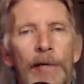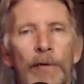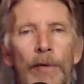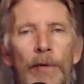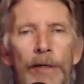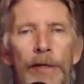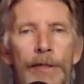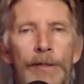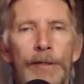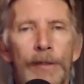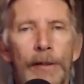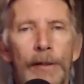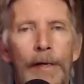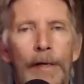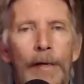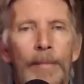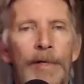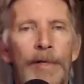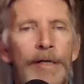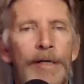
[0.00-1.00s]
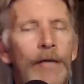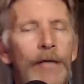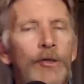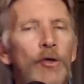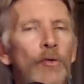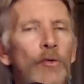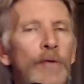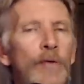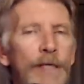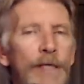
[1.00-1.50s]
written into law, but not
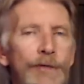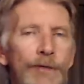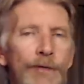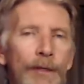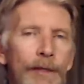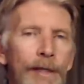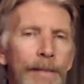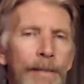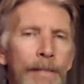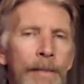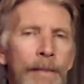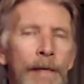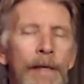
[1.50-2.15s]
too easily.